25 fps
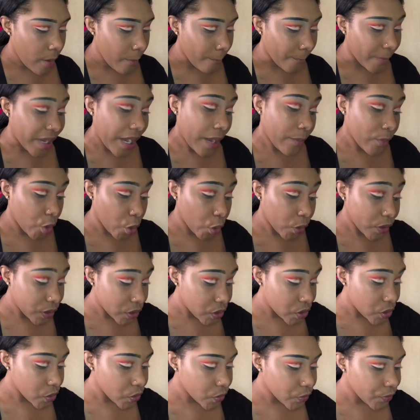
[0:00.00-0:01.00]
but I'm going
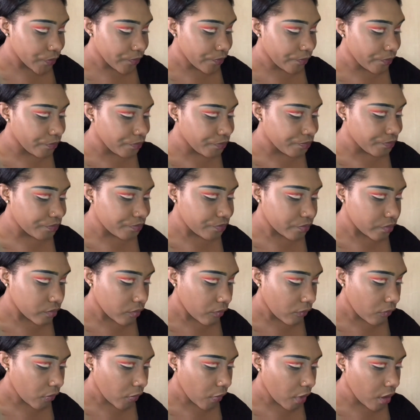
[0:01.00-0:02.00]
to.
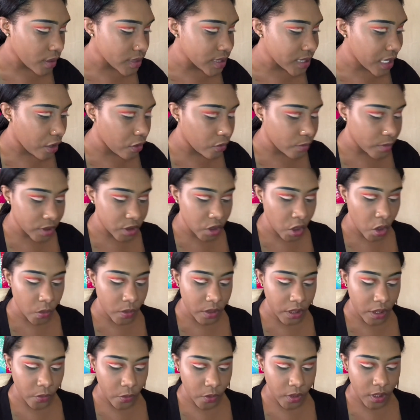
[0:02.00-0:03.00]
So I'll be
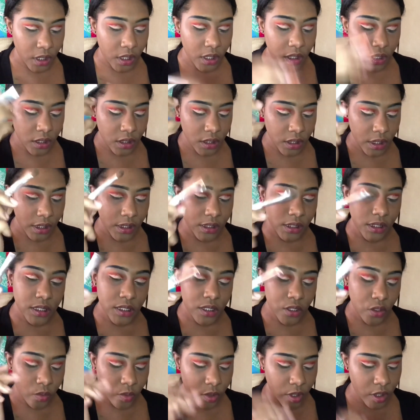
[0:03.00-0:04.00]
going in with like this
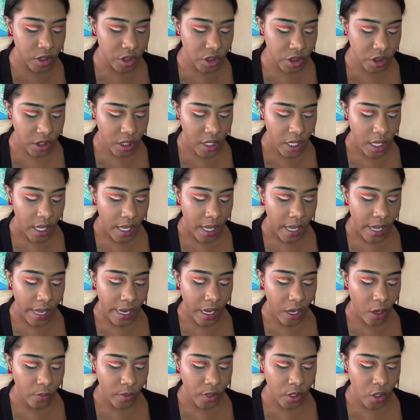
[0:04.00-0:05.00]
little brush, and
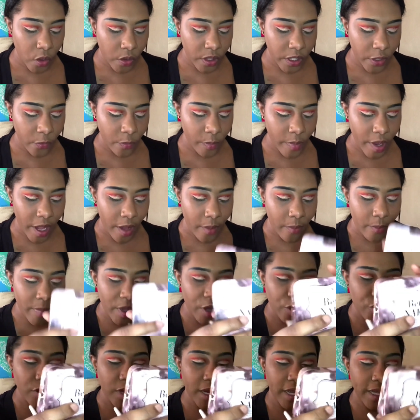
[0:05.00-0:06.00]
I'll be going in with my
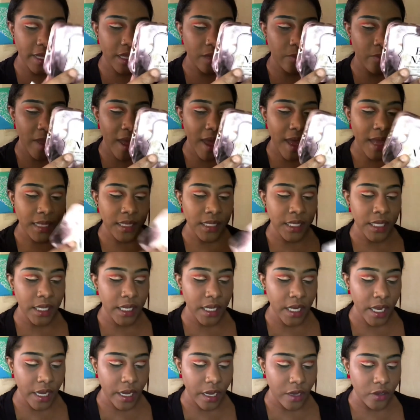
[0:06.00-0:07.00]
Better Naked
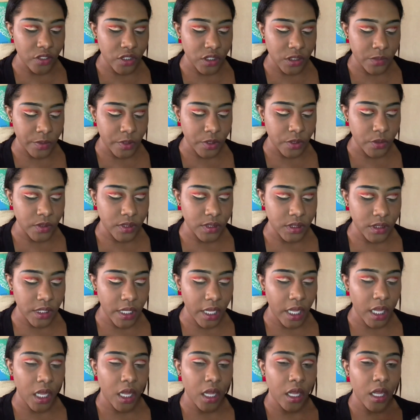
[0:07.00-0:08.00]
palette, and I'll just be using
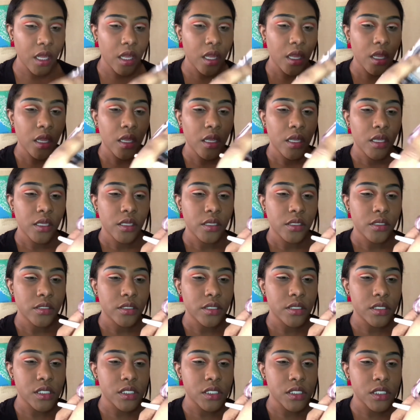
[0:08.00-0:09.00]
like
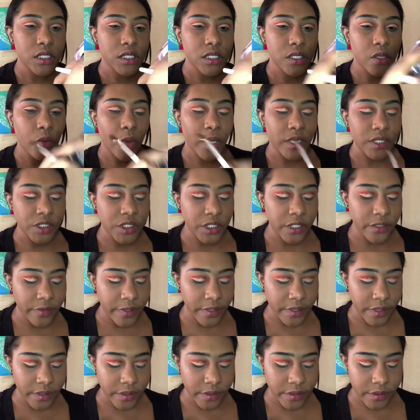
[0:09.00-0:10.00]
this white shade
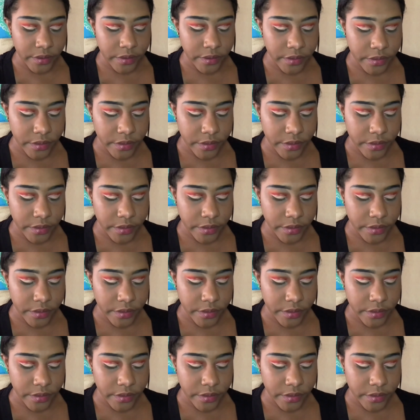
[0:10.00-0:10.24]
right here.